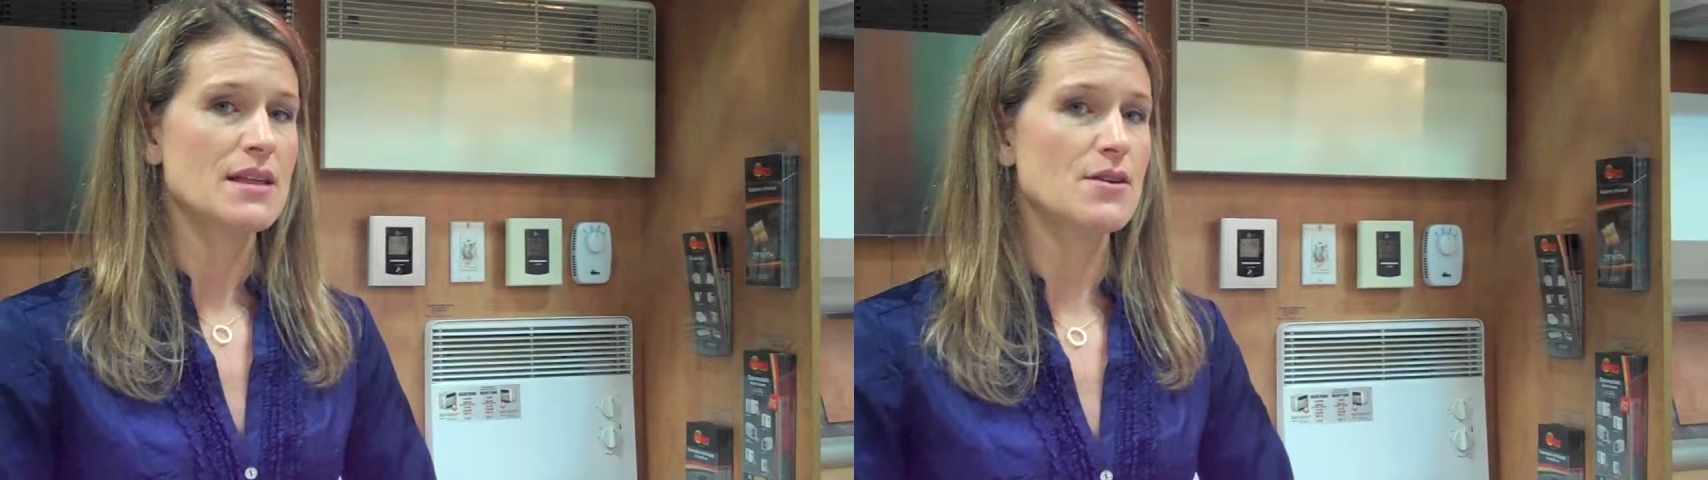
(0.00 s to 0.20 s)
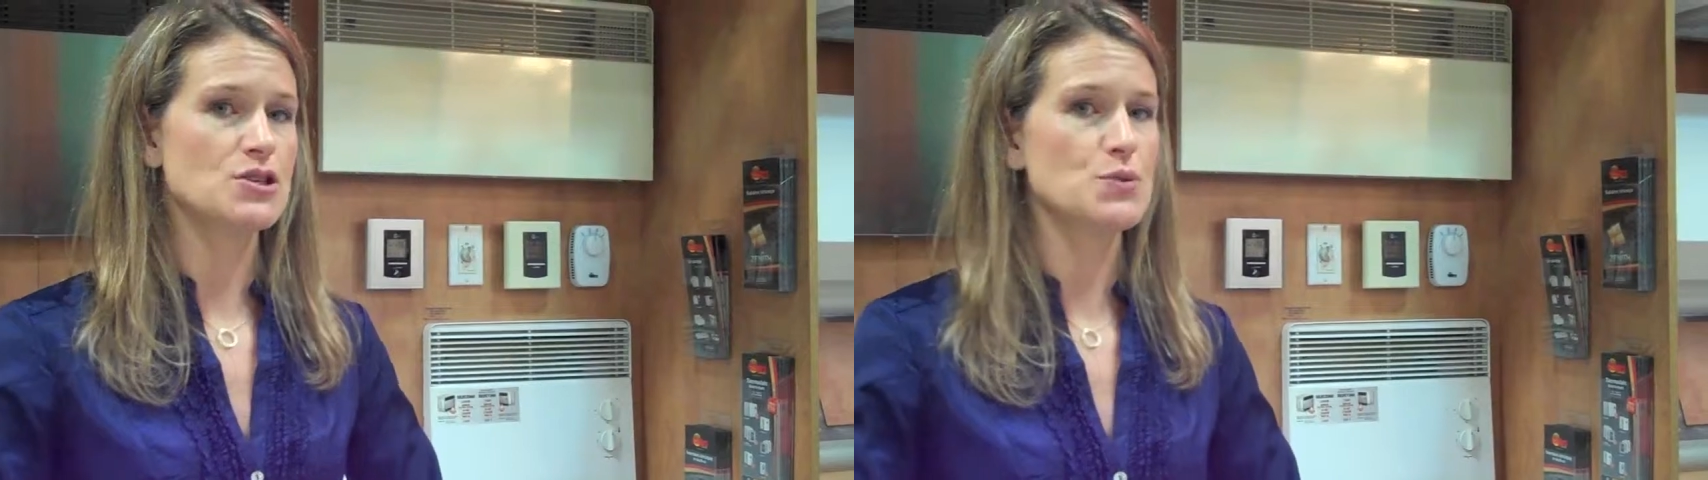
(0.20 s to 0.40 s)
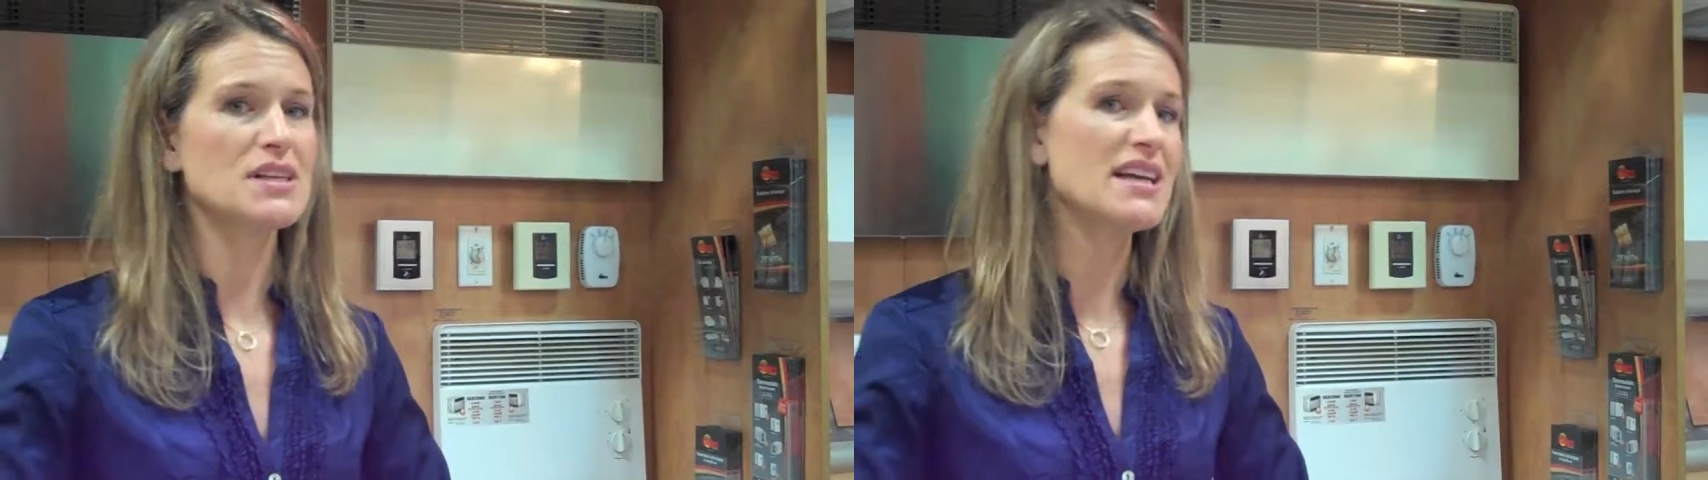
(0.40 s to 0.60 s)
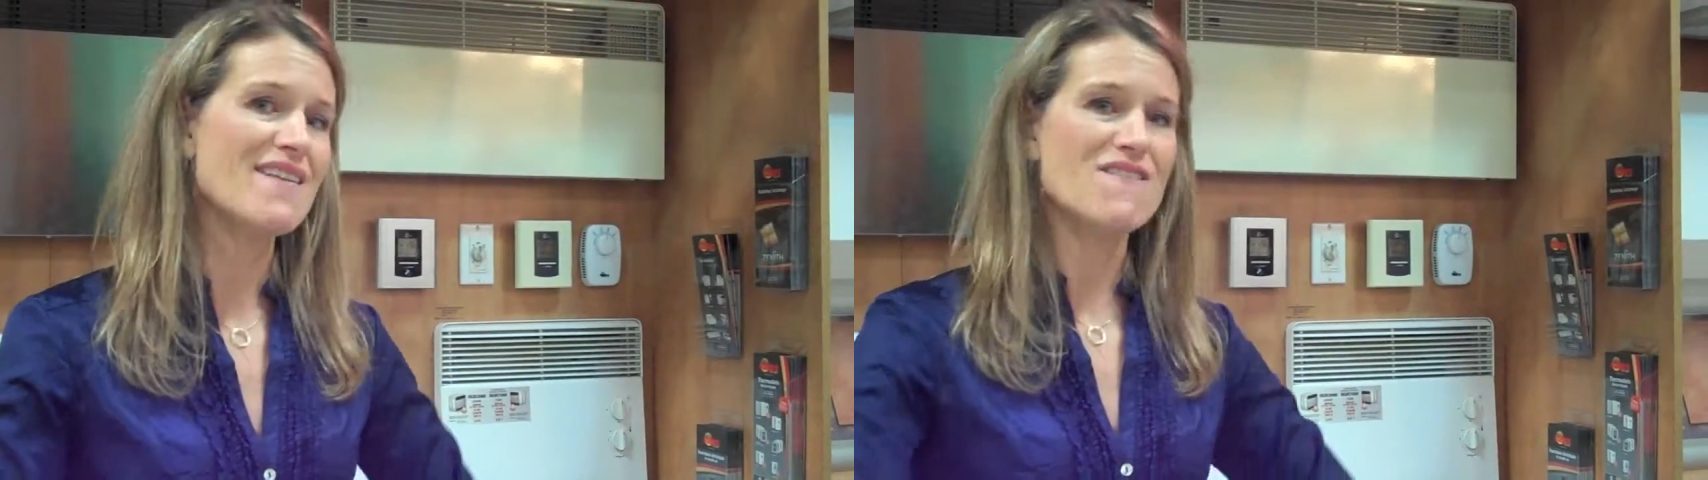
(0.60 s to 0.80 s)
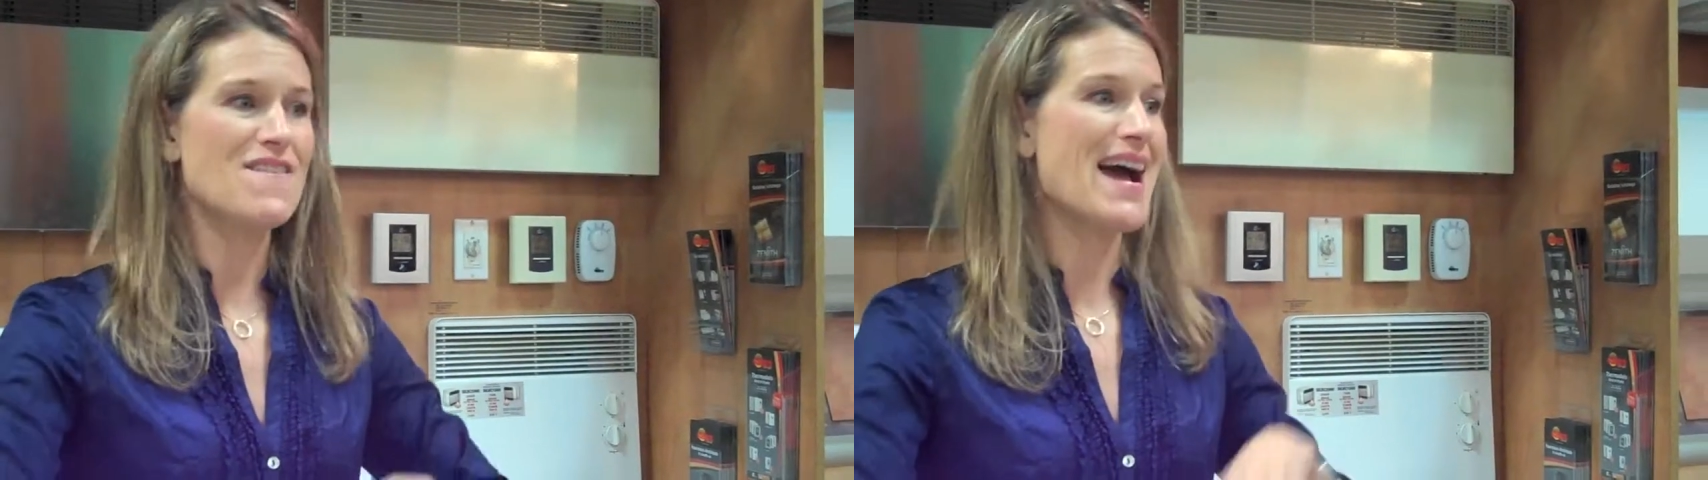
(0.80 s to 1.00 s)
There's really a
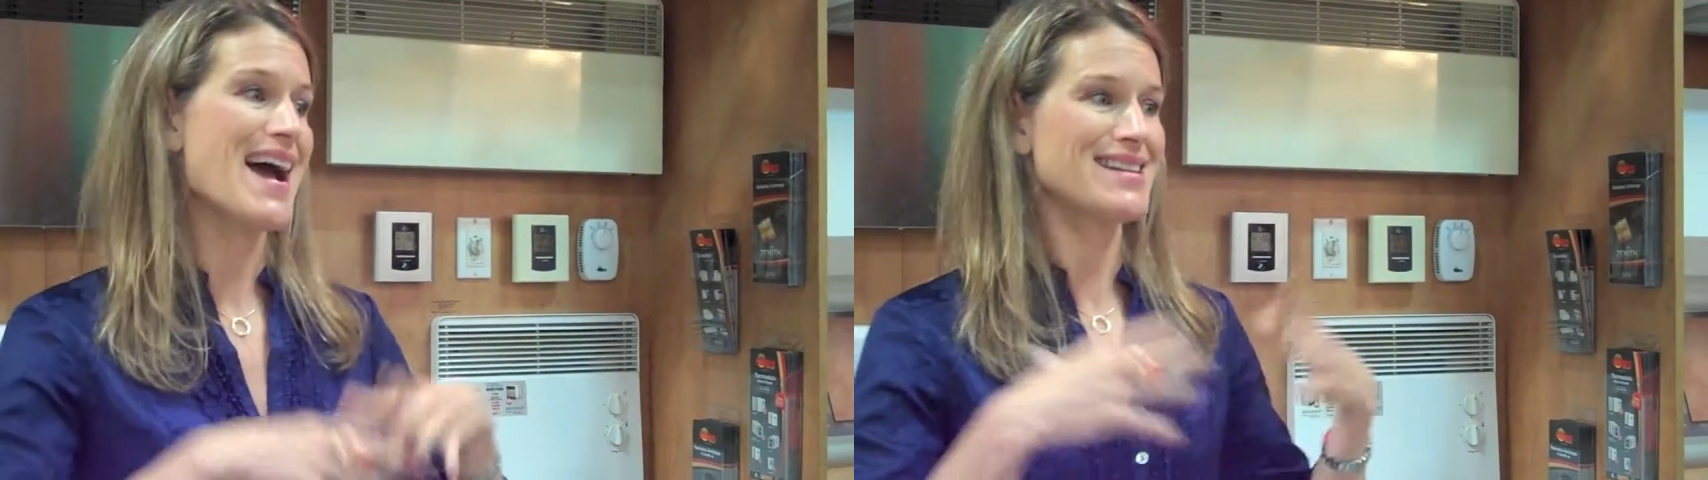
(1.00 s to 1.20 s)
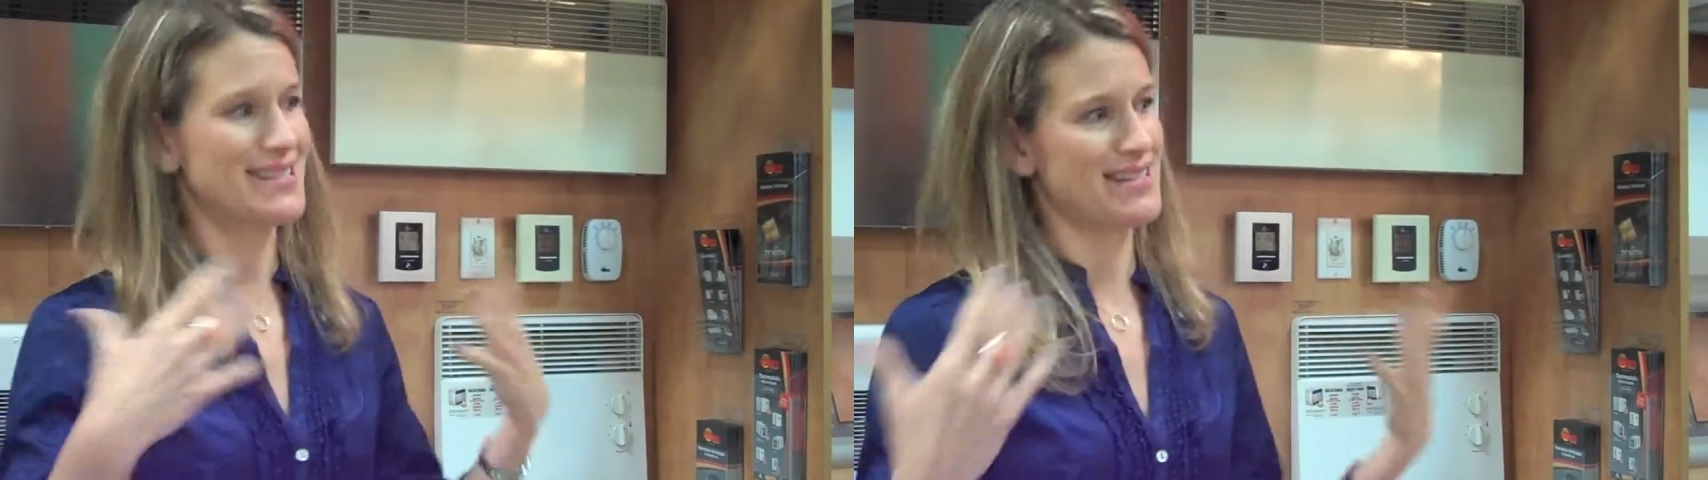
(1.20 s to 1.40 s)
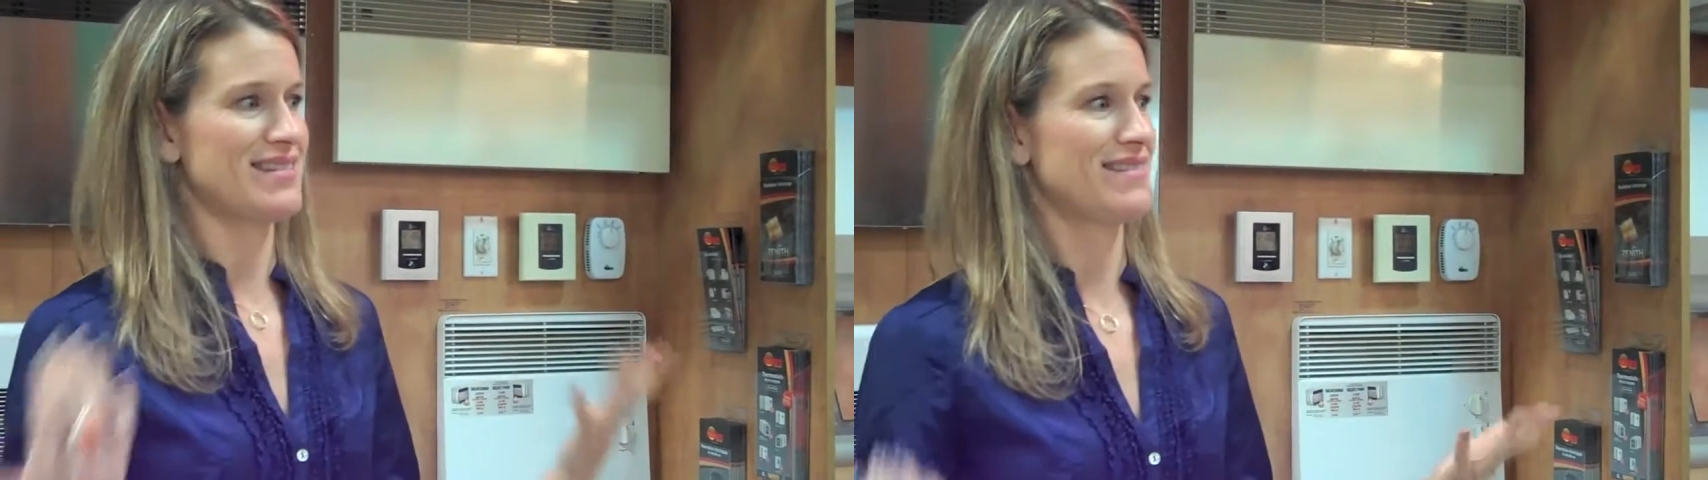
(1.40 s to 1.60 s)
vast...